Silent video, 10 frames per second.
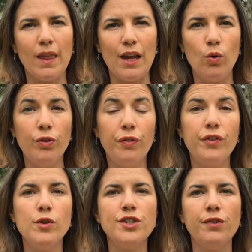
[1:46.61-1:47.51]
Okay, all the
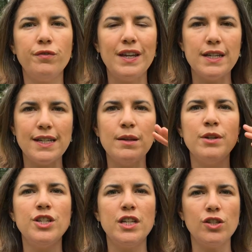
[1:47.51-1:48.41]
future fears,
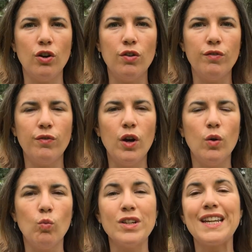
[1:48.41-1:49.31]
images of
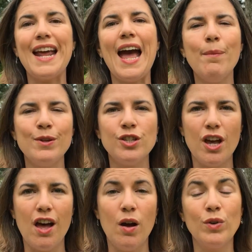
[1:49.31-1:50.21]
what's going to happen to
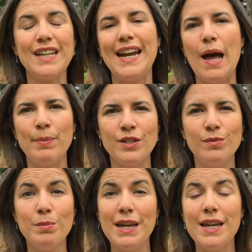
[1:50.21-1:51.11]
her, what's going to happen
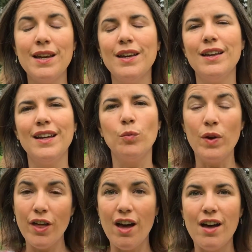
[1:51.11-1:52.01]
to me
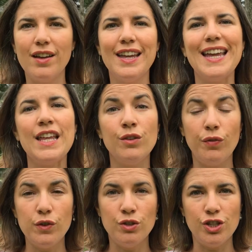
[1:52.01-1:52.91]
with her in the
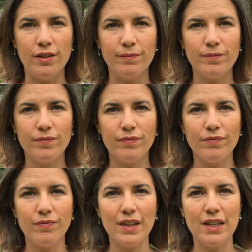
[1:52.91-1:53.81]
future.
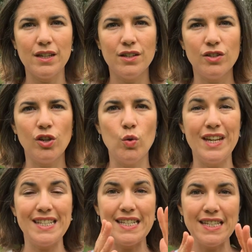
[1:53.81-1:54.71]
So
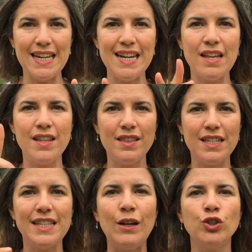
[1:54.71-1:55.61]
there's the scene and then
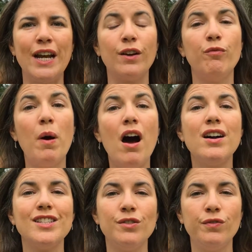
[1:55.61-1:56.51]
this soundtrack of
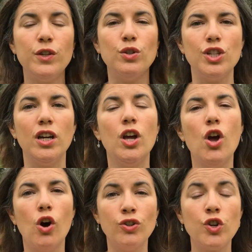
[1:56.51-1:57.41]
past and future
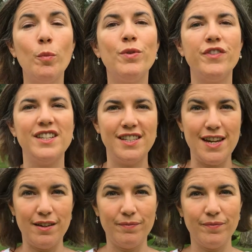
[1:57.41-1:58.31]
on top of the
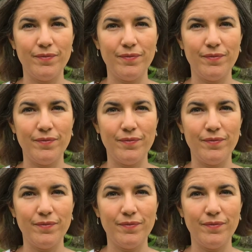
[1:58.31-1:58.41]
scene.